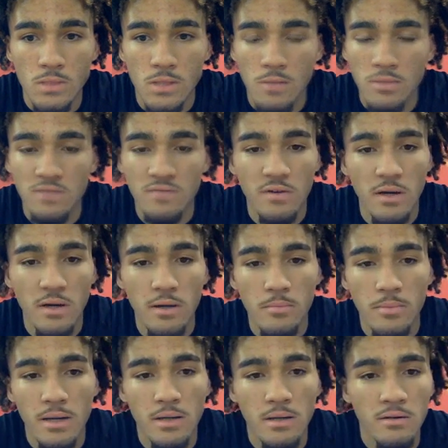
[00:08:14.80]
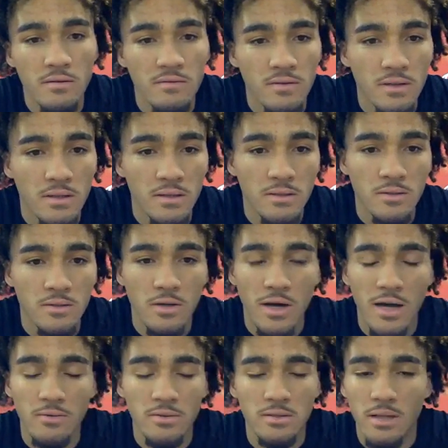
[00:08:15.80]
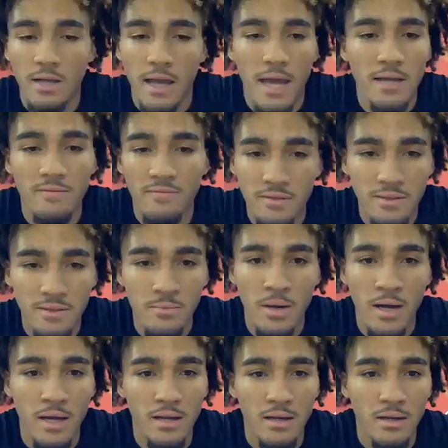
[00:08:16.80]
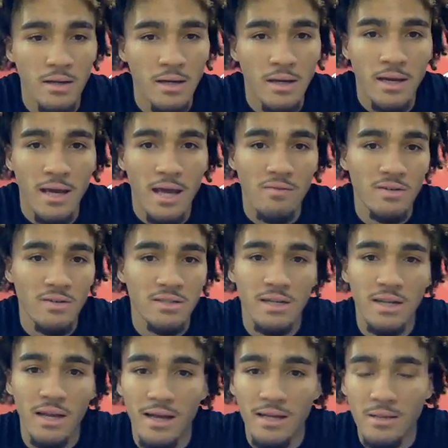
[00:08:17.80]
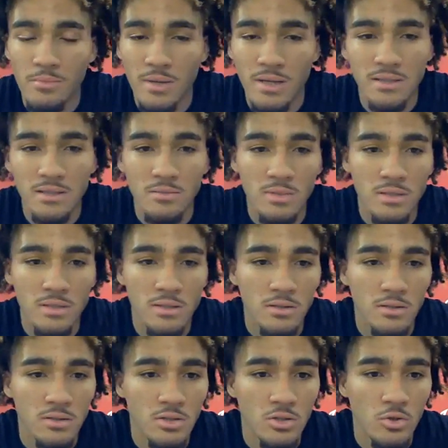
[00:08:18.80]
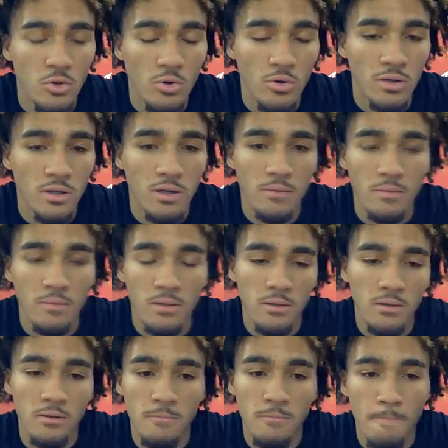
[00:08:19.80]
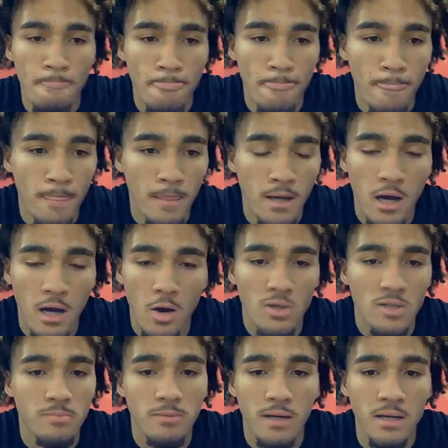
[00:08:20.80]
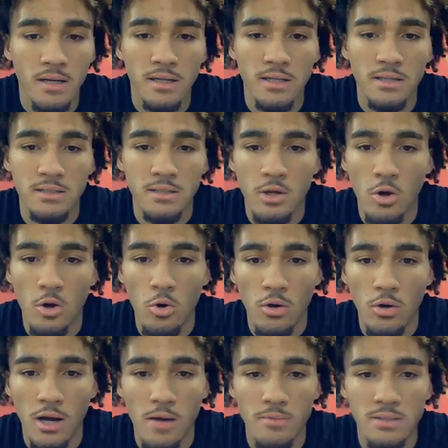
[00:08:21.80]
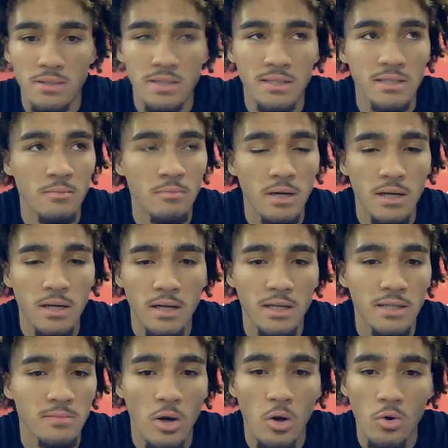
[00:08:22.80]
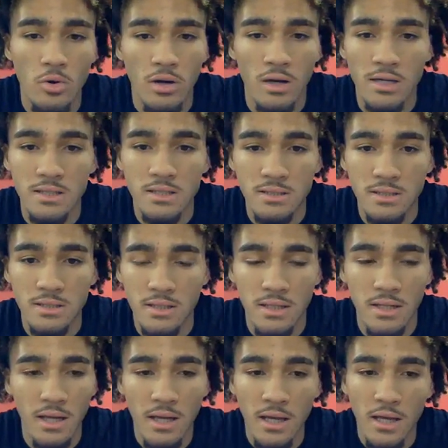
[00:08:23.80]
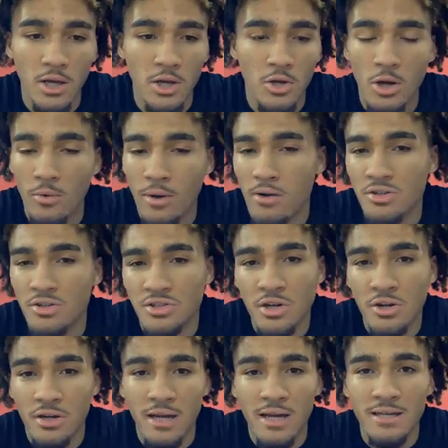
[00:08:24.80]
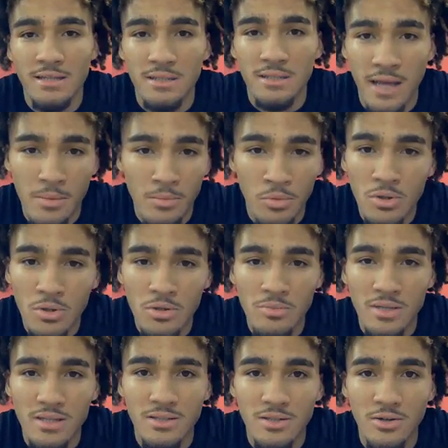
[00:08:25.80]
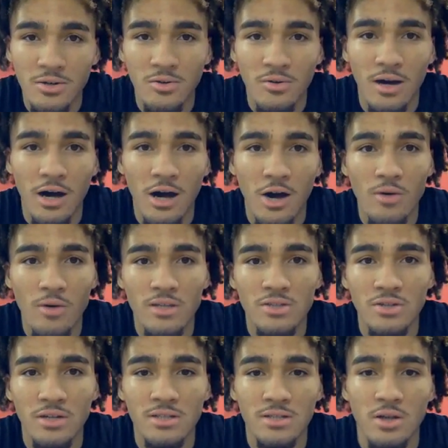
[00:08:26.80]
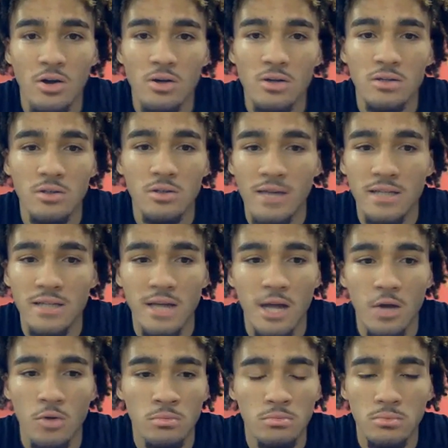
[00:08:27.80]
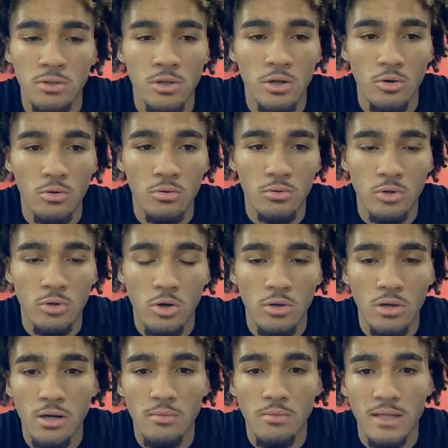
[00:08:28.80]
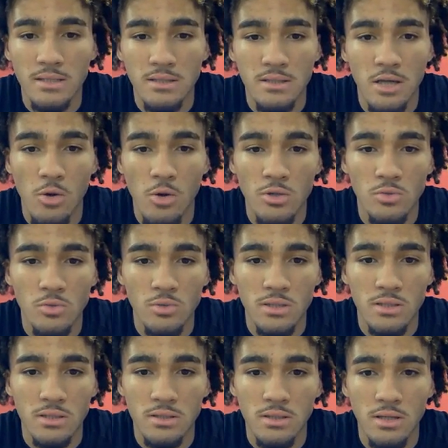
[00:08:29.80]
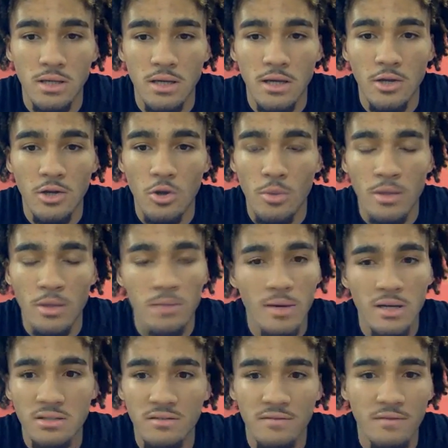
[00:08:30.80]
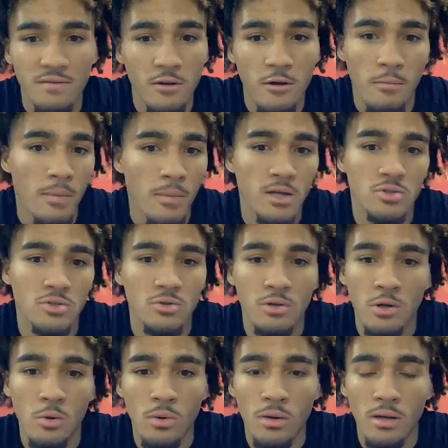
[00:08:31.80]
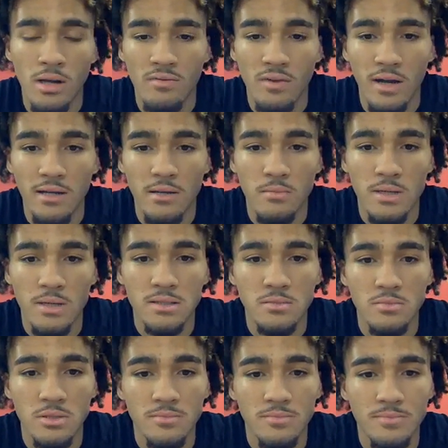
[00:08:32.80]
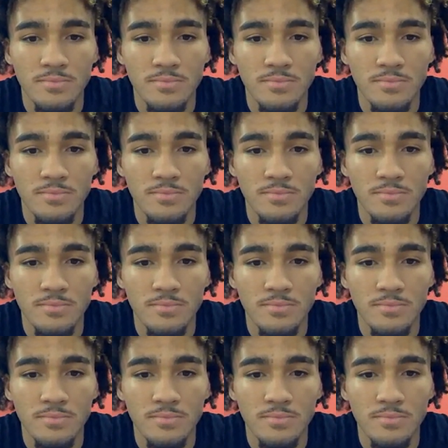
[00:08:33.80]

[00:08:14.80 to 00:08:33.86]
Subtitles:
I'm just very competitive, and, you know, I would hate for somebody to ever say they got the best of me. So just growing up, I always played against, you know, older competition, played against my older cousins. And, you know, when I was younger, they used to, like, bully me. So I always took it to heart. So as I, you know, growed up, I just always wanted to, you know, be the best defender and make sure no one ever got the best of me.